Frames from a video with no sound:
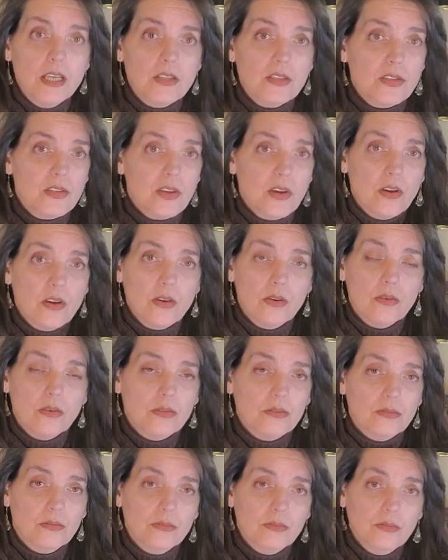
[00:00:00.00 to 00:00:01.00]
So,
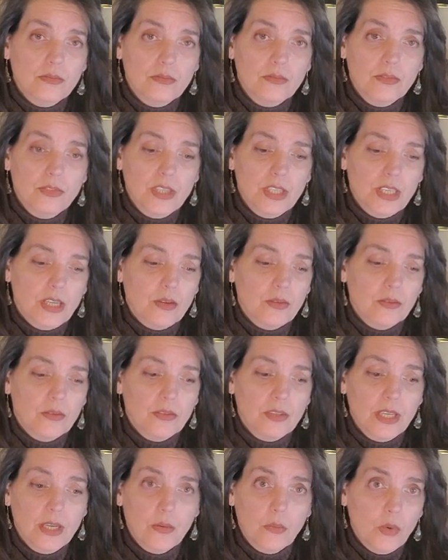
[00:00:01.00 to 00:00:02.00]
you know,
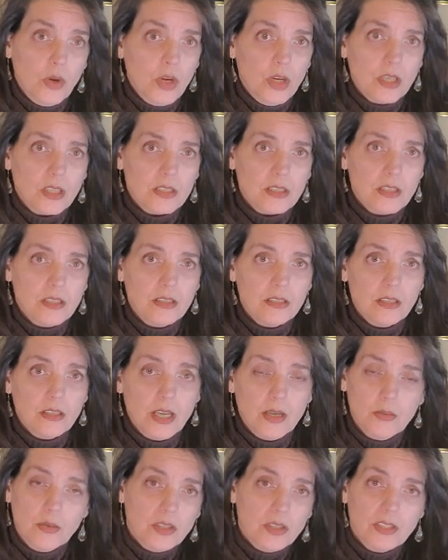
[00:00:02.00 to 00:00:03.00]
it worked.
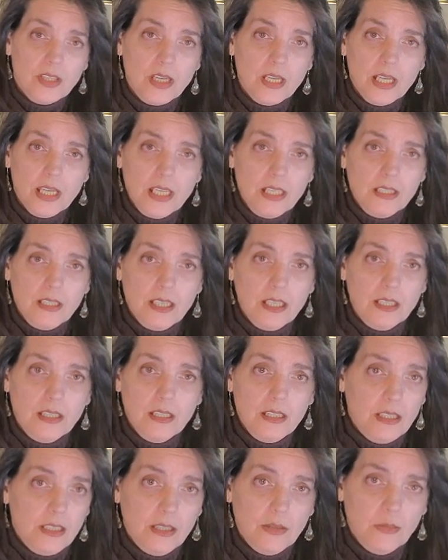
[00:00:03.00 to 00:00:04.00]
I worked on it, and
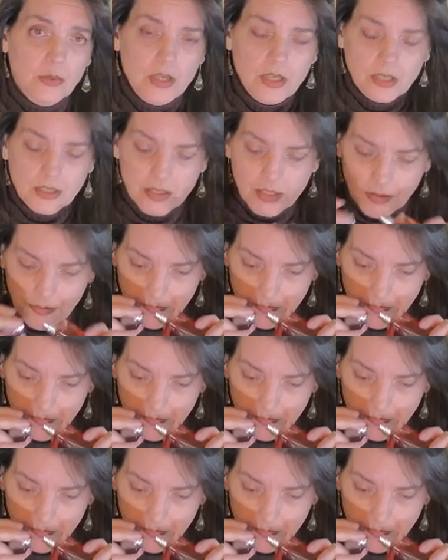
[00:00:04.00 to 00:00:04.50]
it worked.